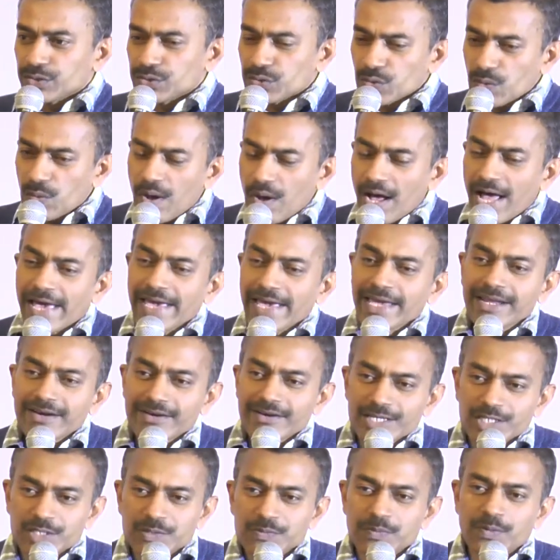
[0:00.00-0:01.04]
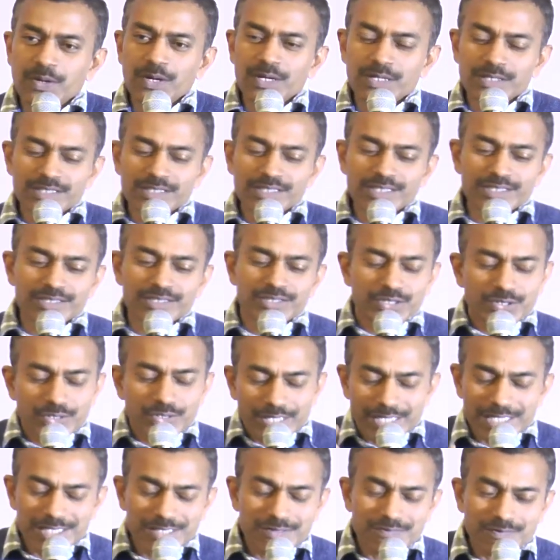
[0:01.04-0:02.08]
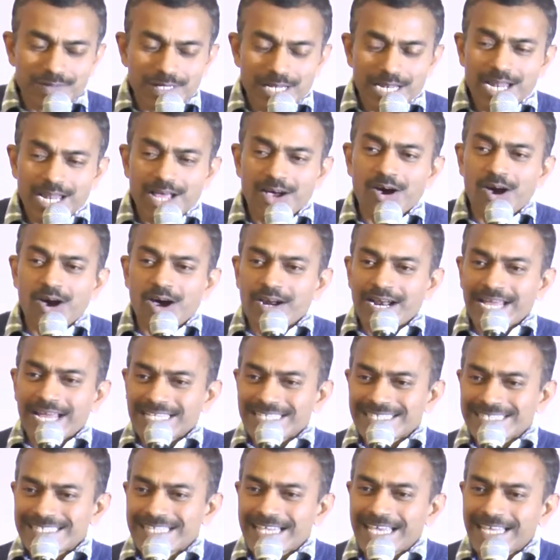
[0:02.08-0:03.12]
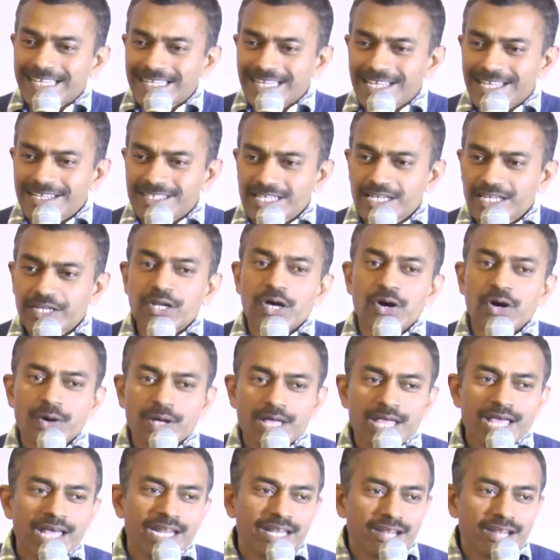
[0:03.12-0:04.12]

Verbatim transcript: Do I respond to his will, or I say that, no,